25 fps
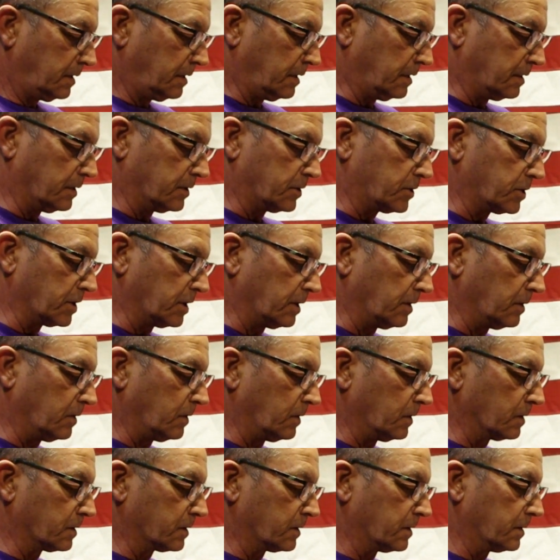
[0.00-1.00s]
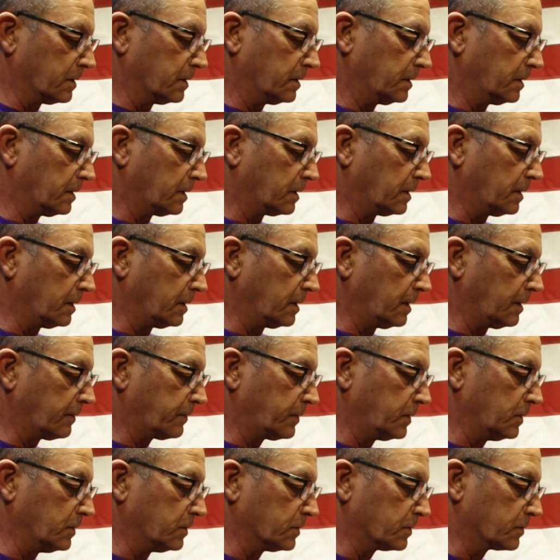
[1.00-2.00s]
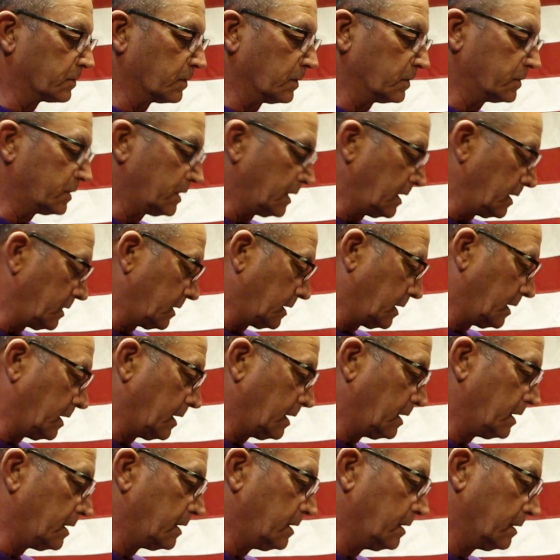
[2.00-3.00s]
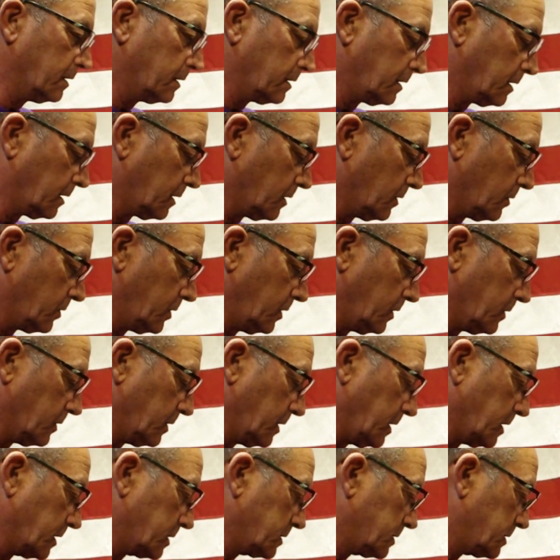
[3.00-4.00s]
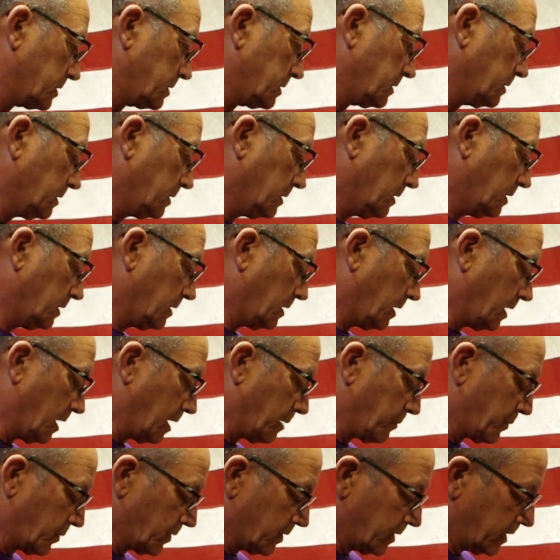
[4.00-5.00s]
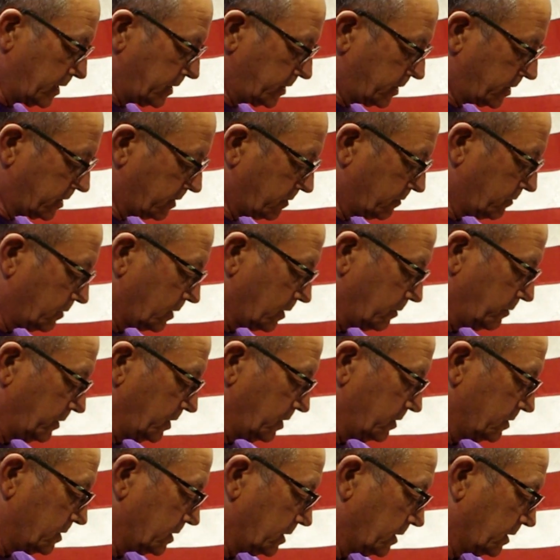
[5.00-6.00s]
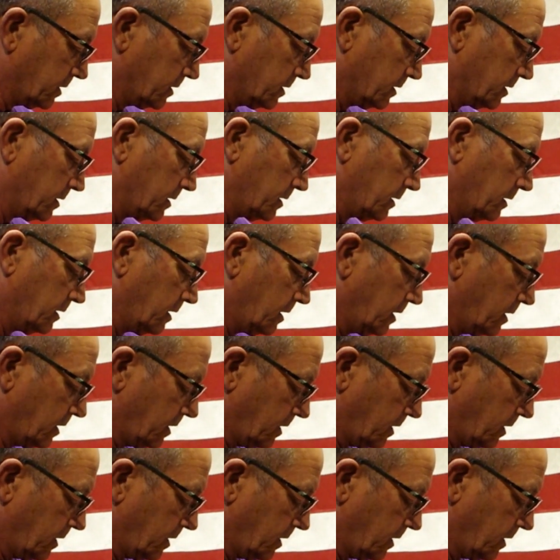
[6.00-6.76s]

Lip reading: in the shell holder, and all you have to do is rotate the head and go to your next operation. What I'm using is